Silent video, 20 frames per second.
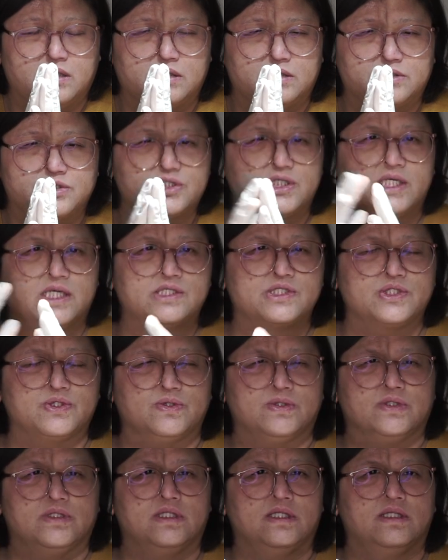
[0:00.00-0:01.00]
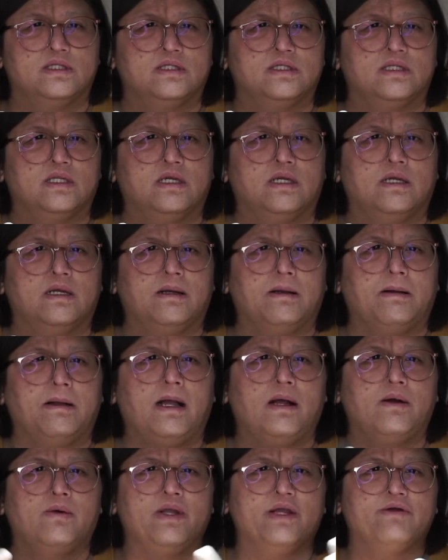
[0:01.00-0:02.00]
schedule.
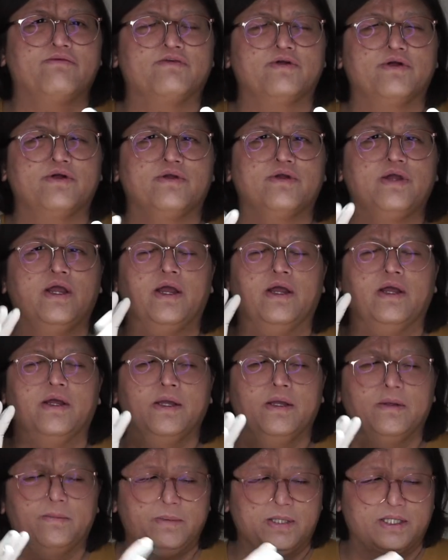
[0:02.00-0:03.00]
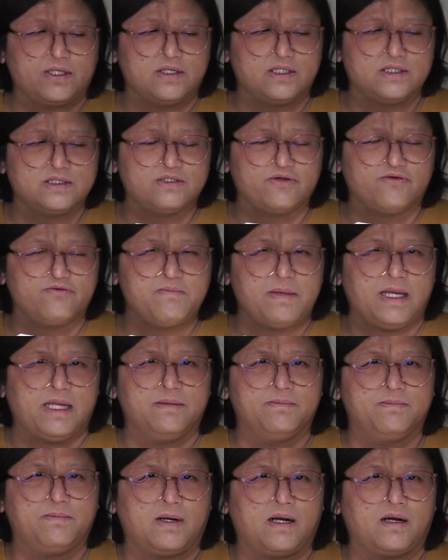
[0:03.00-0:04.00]
However, because of
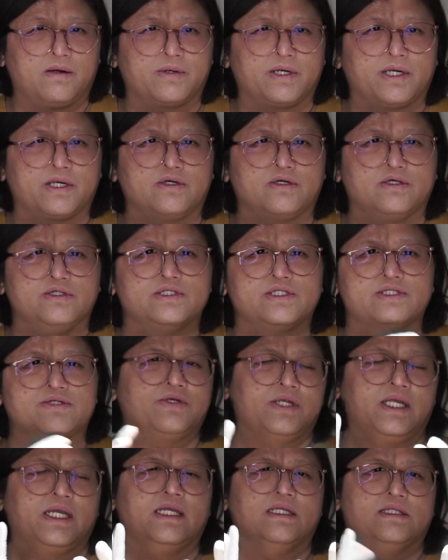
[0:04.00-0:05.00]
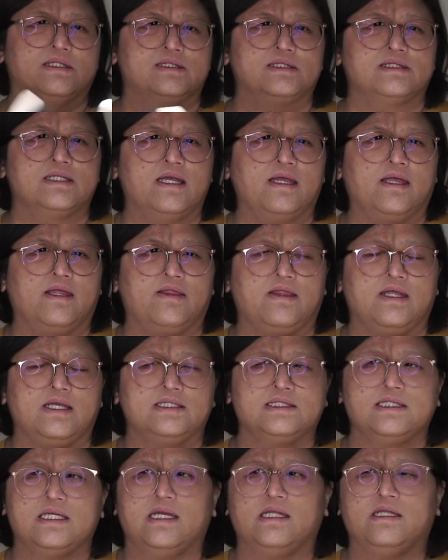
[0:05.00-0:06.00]
manpower constraints, they
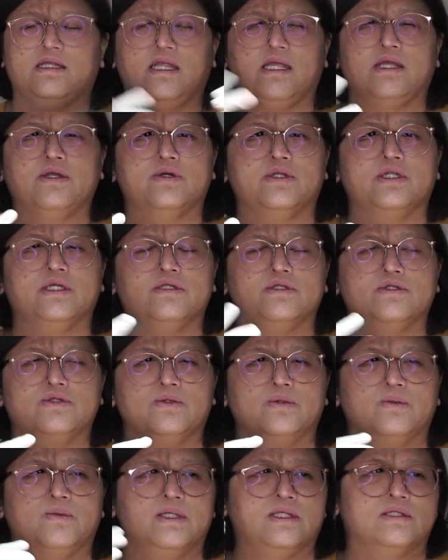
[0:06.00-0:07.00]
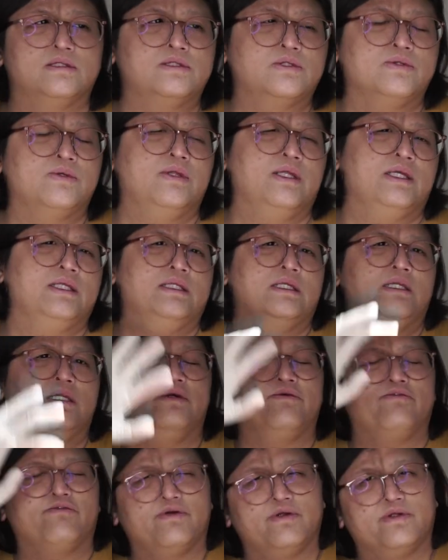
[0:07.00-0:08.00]
said they couldn't do it. So they
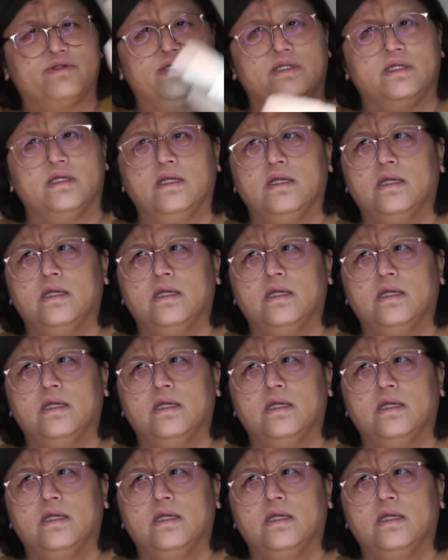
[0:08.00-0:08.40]
delivered